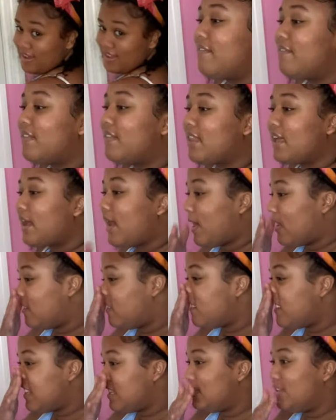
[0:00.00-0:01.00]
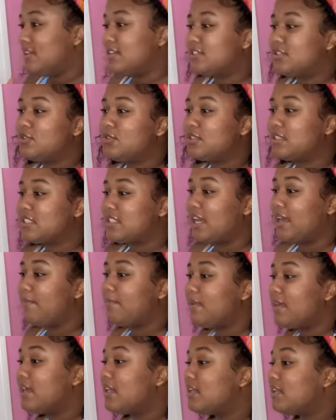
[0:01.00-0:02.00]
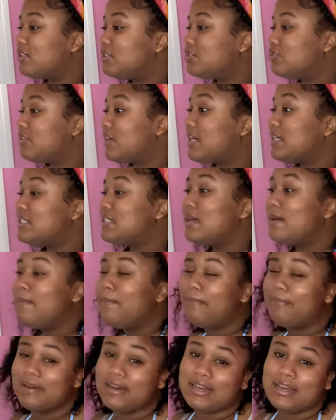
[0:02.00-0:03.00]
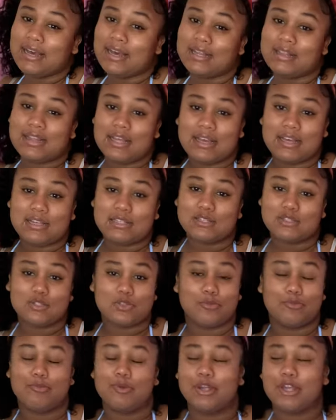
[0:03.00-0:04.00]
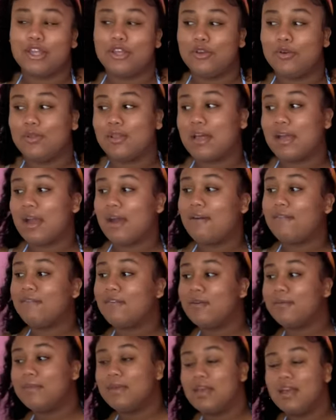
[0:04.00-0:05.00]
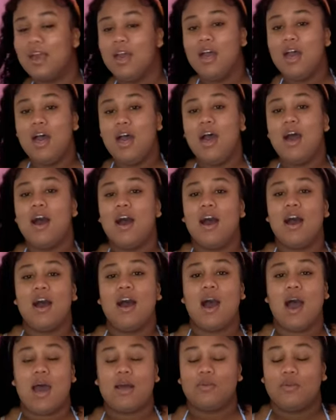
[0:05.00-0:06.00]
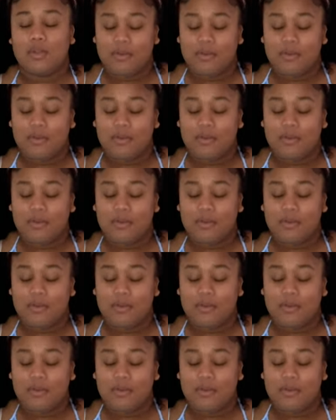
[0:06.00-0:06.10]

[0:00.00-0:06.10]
feel like I don't really look too shapely in this dress, but I think it's super cute. I feel me. I don't